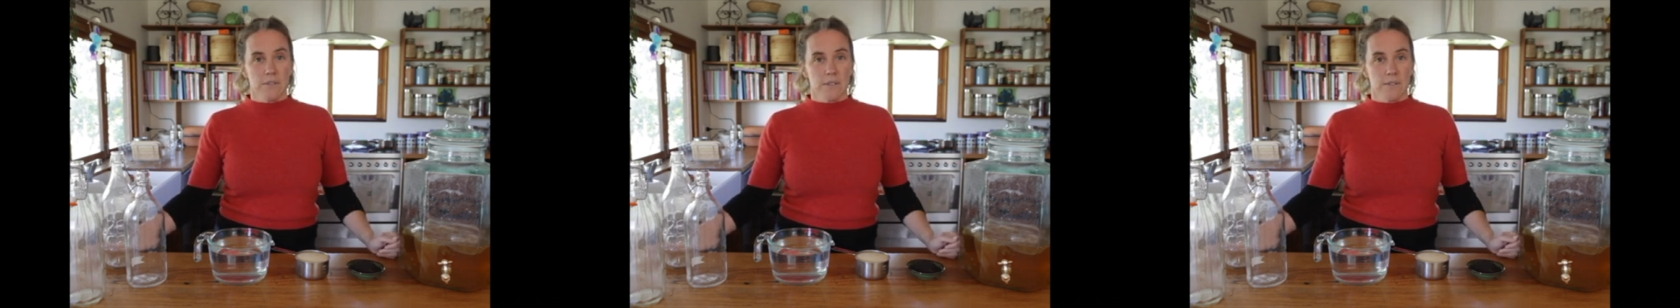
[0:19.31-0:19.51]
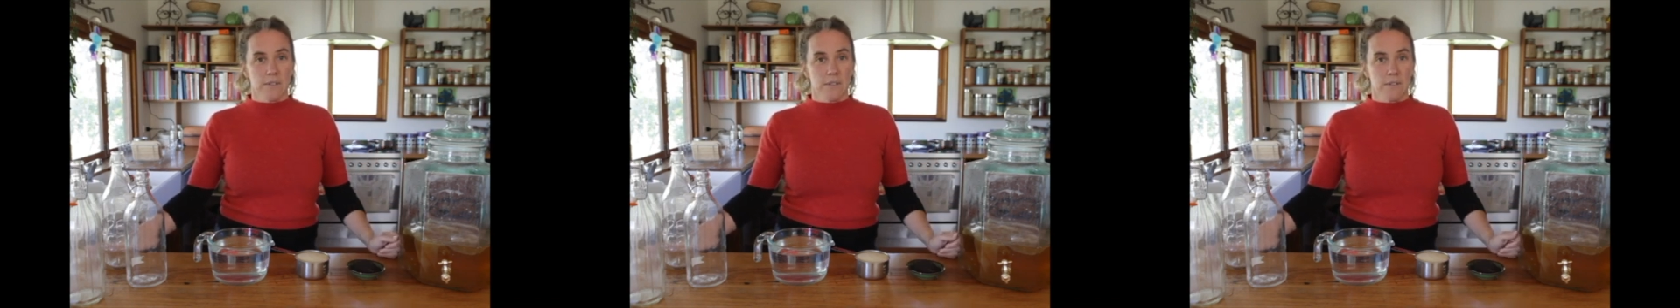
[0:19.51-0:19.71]

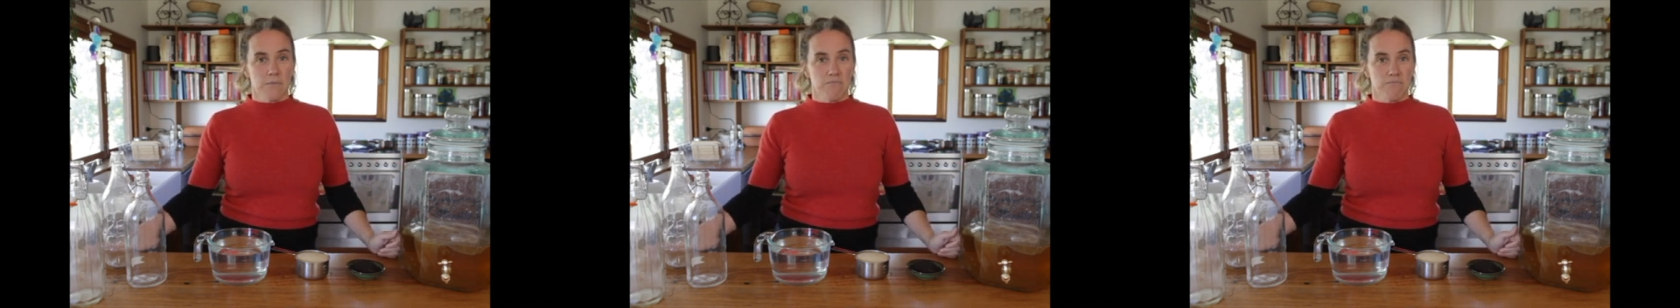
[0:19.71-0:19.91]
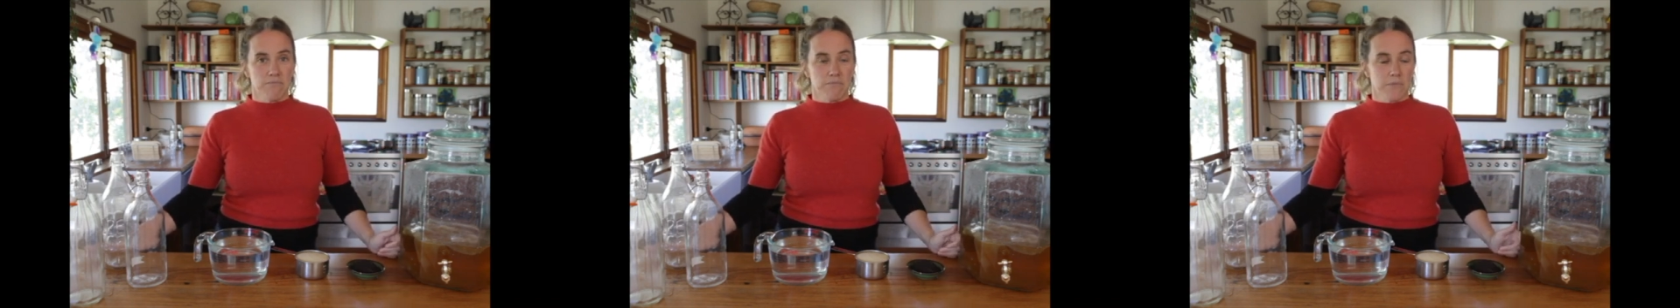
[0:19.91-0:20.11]
It's a
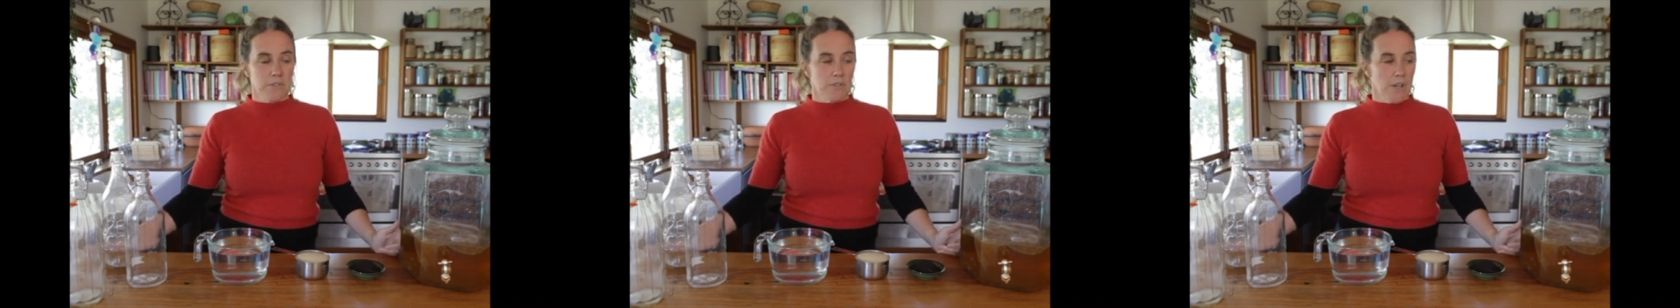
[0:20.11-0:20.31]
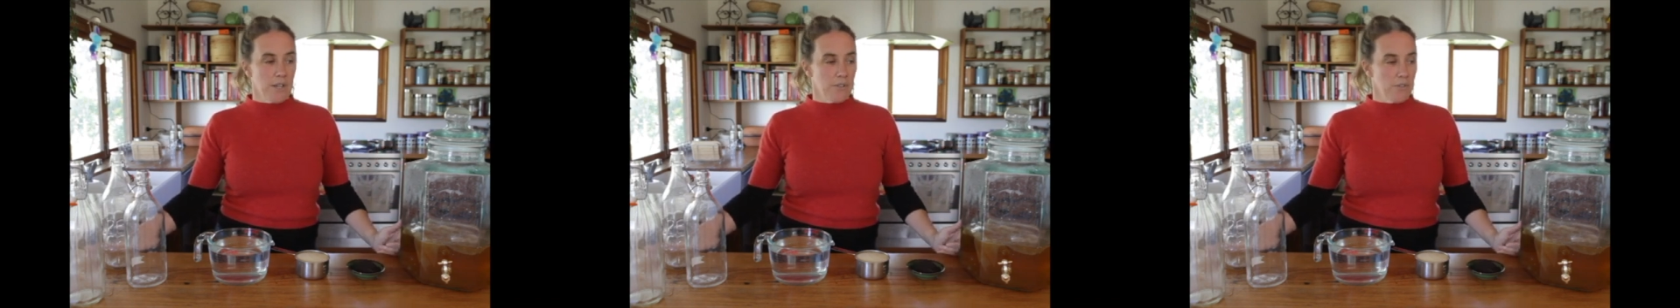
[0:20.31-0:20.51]

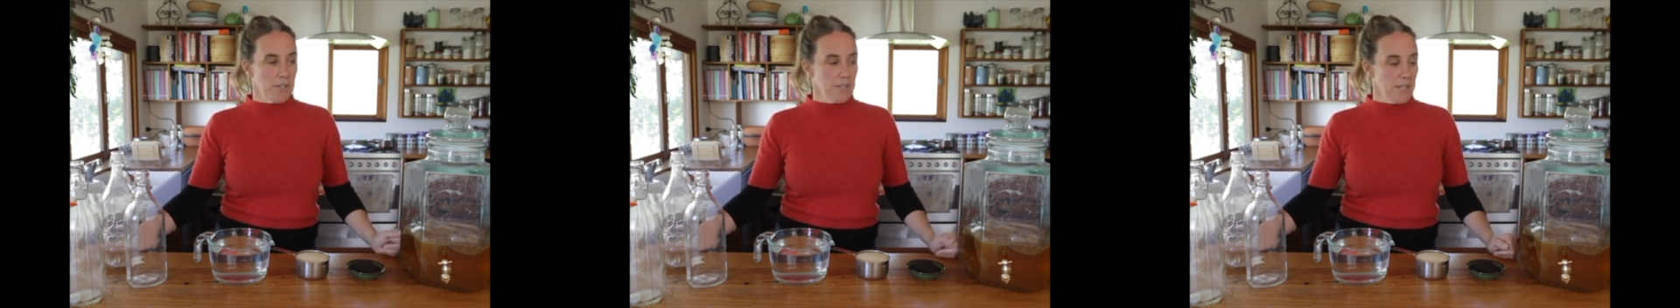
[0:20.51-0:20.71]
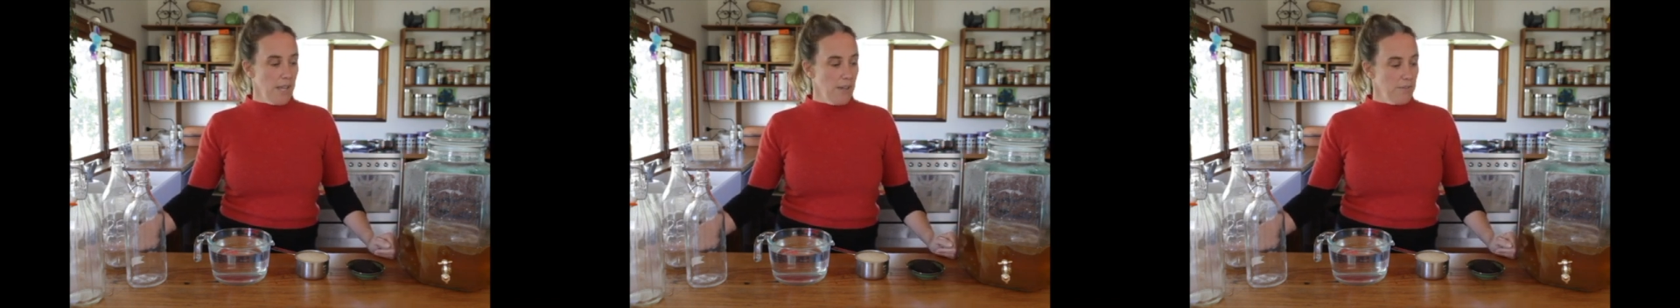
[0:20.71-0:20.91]
great
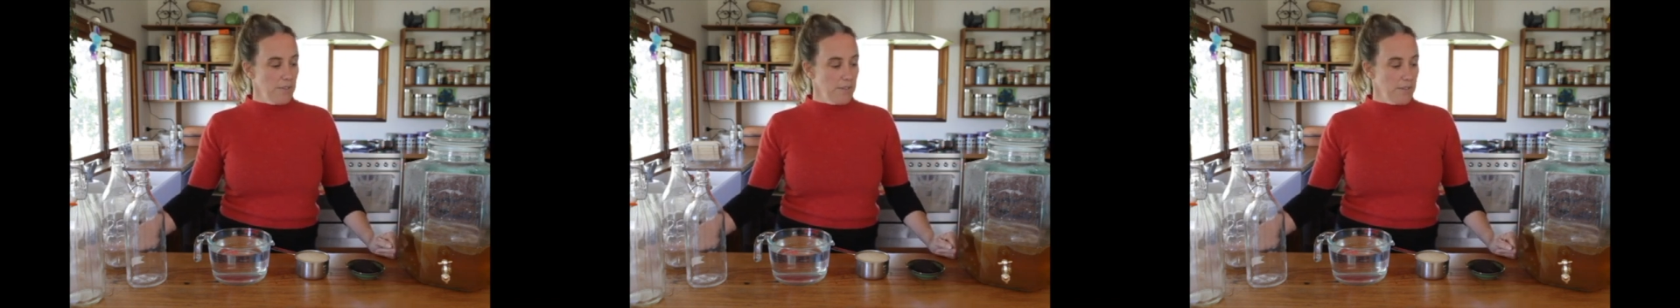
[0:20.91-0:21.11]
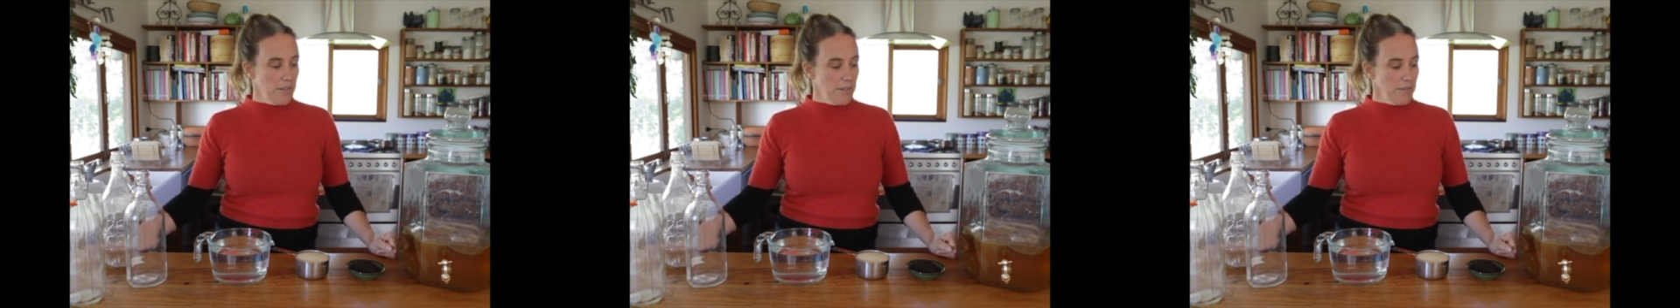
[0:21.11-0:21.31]
drink to have
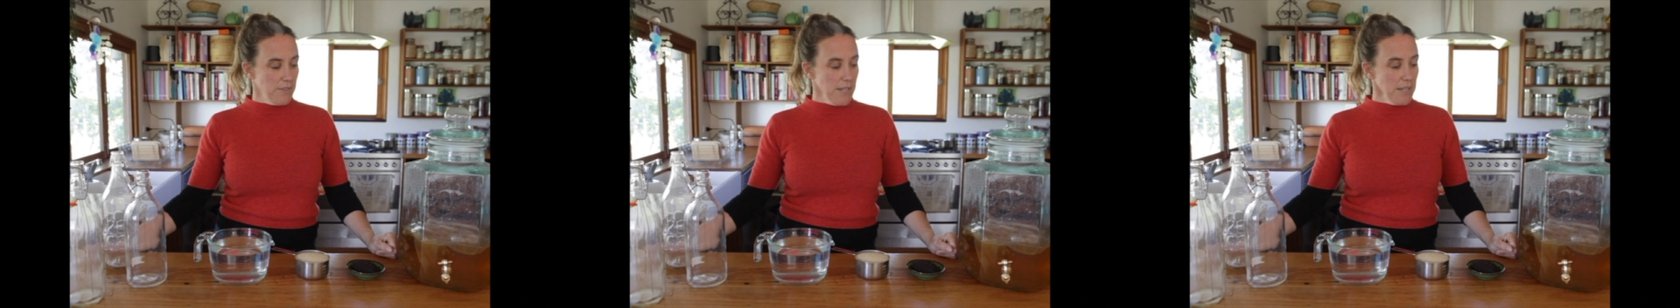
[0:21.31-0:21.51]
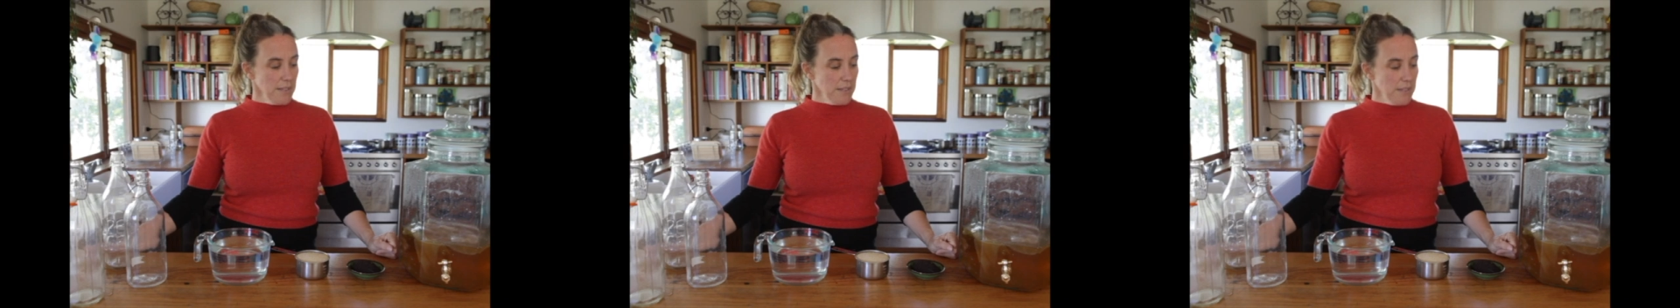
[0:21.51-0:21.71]
instead of
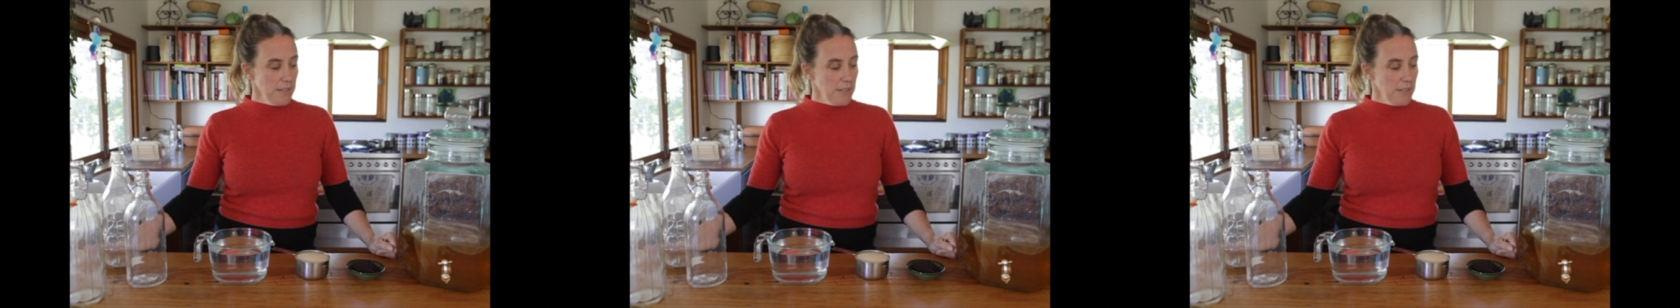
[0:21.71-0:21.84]
that.